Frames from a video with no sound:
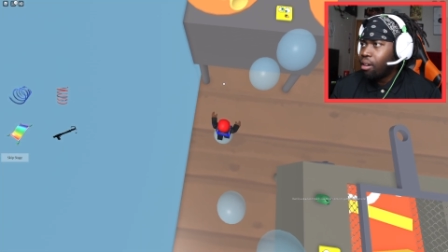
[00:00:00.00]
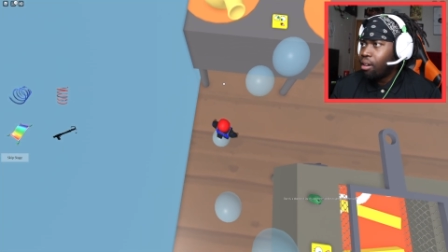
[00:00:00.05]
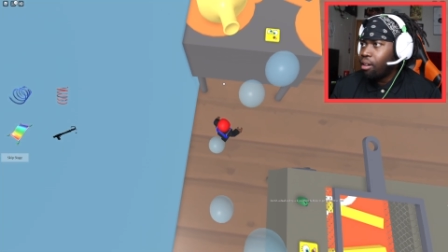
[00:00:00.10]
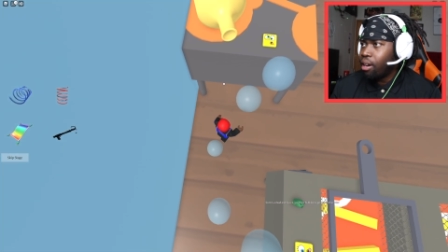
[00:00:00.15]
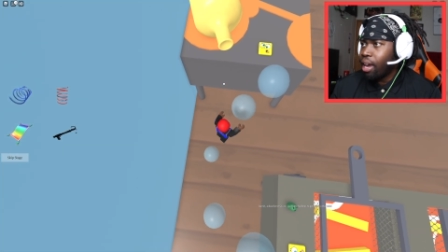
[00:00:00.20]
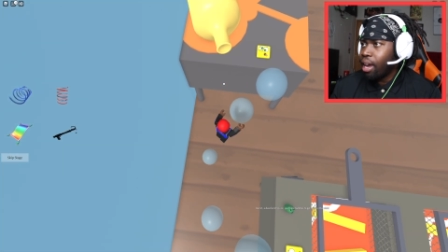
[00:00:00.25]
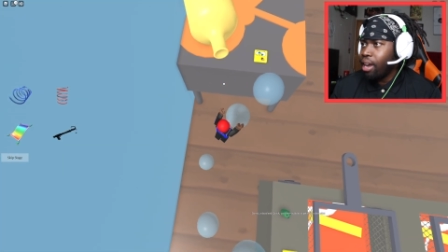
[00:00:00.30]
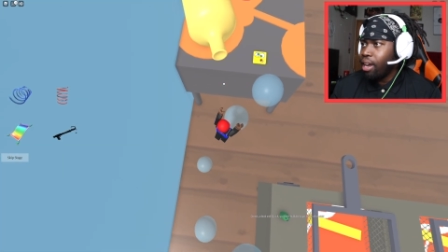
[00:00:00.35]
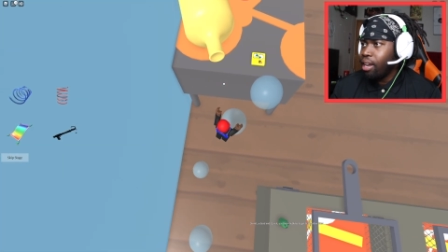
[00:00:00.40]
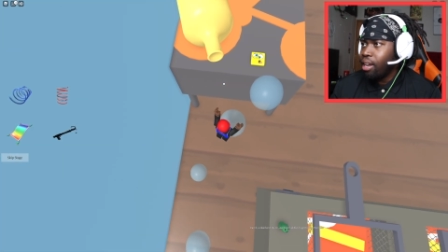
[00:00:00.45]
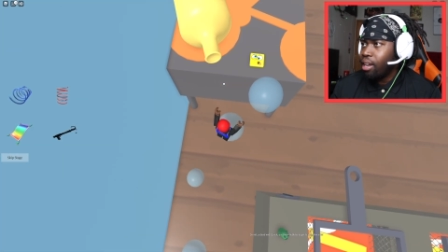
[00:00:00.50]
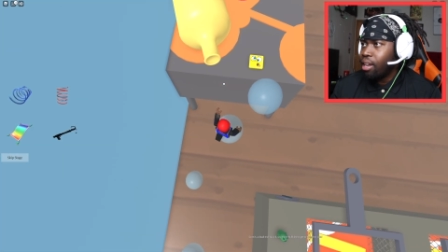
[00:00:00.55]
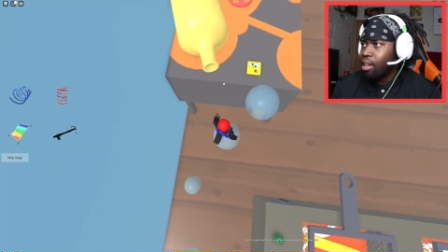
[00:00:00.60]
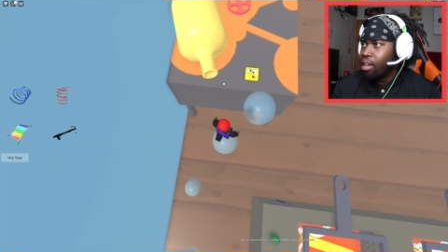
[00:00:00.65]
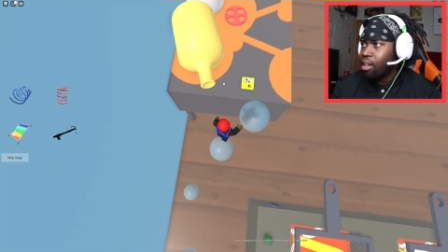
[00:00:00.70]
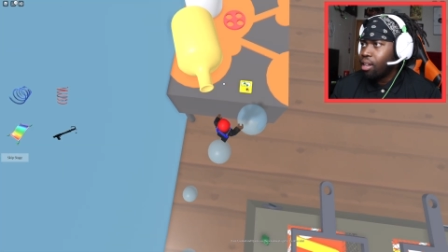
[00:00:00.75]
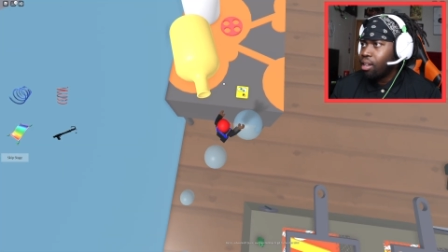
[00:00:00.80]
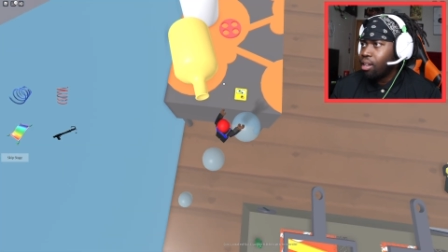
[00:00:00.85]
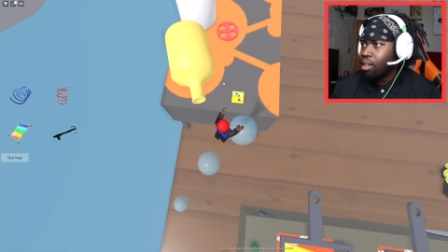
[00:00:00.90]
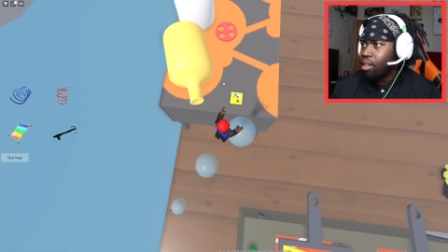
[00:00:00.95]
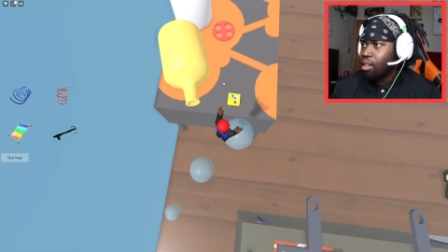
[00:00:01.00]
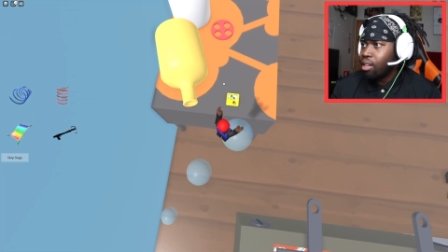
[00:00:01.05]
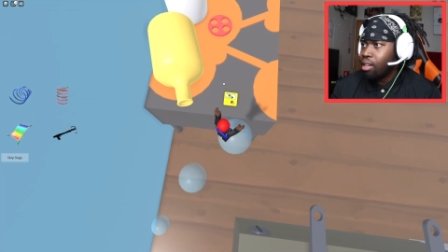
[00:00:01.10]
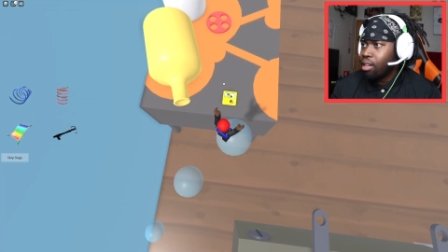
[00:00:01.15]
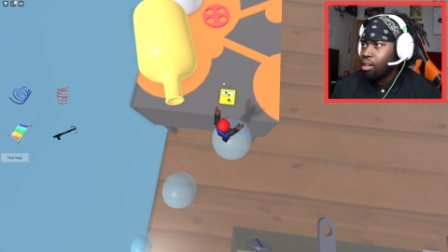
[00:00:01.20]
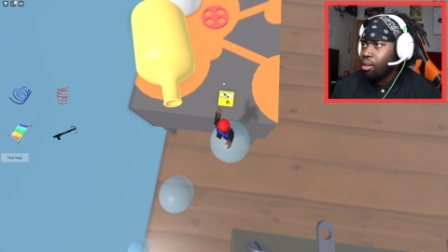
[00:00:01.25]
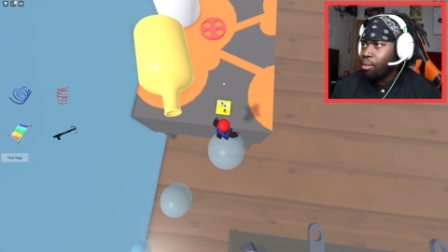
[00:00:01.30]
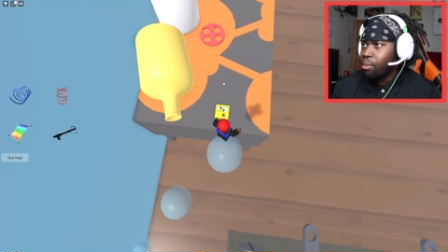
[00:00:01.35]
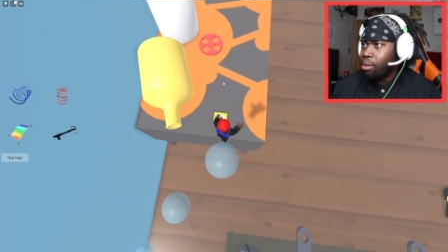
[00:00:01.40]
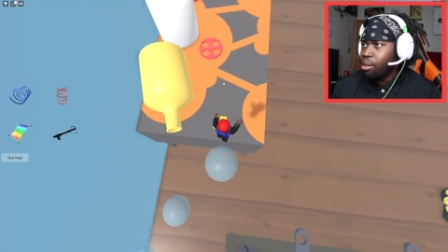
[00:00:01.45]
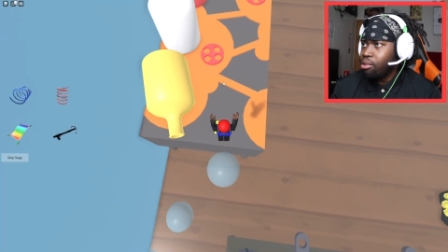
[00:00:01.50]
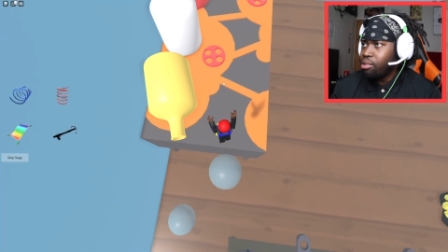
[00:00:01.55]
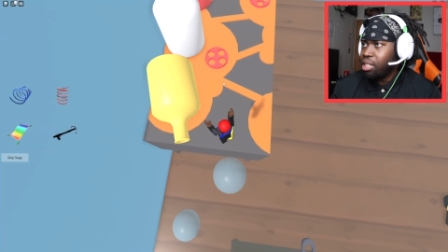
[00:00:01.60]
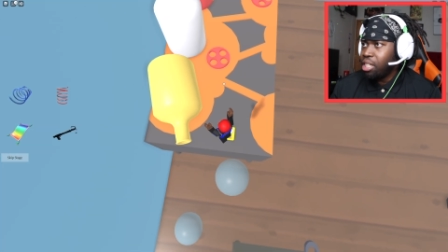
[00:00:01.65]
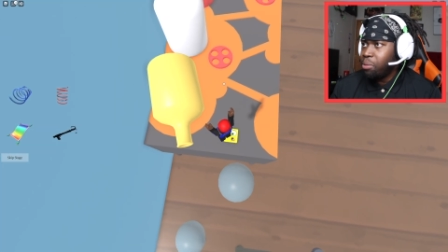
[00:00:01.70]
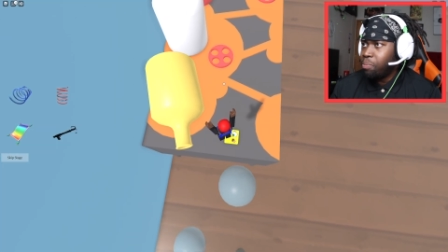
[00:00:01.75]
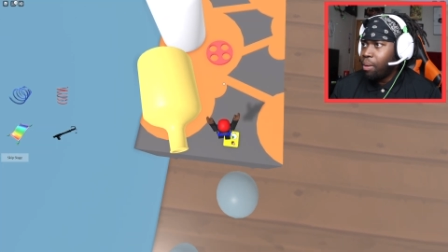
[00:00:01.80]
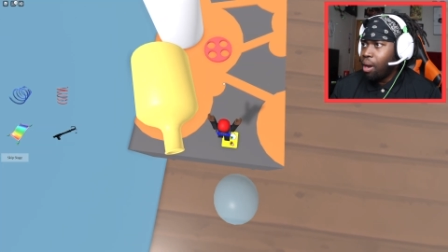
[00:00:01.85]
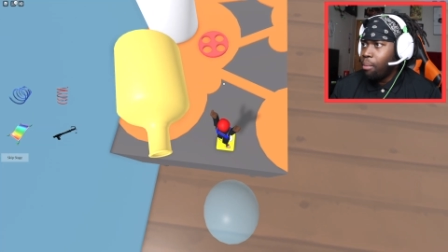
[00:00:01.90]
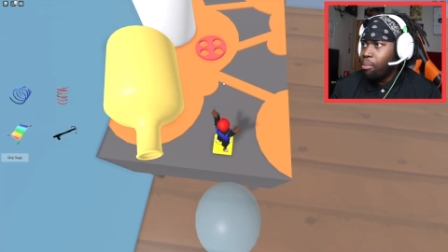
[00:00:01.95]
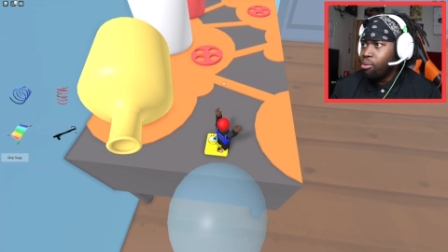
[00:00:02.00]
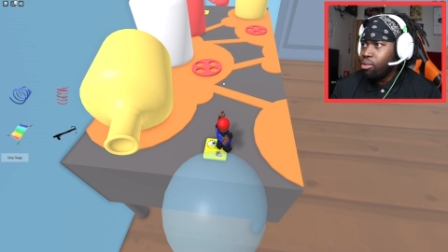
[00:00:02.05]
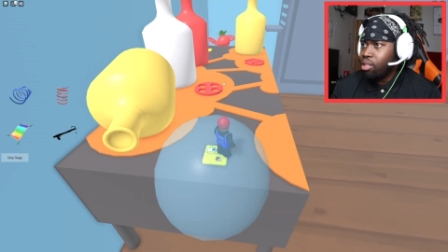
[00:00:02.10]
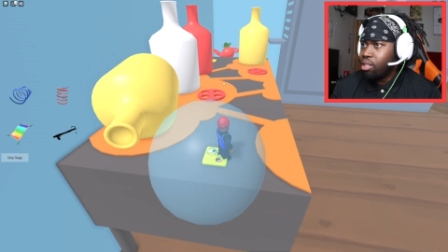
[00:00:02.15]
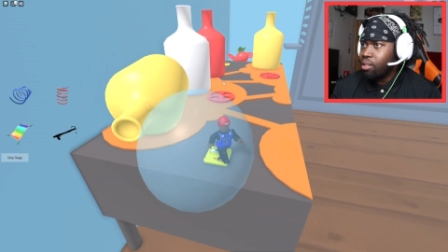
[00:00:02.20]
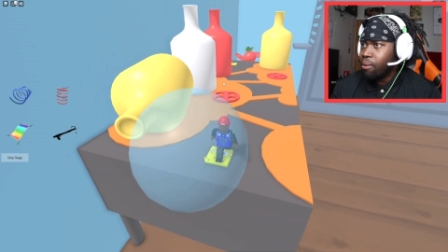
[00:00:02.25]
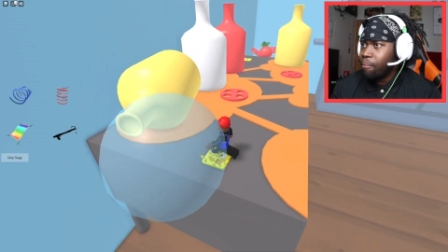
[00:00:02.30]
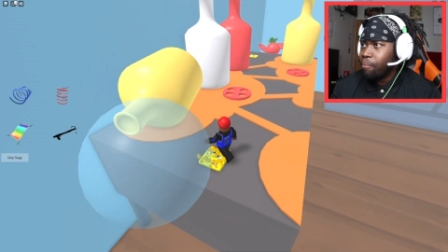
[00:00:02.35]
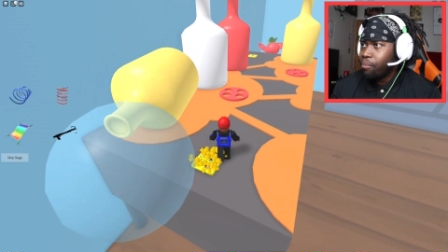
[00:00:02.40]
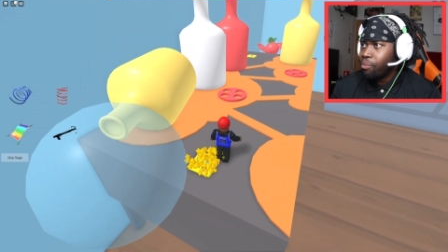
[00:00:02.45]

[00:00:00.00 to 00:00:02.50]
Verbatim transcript: Okay. We use these bubbles.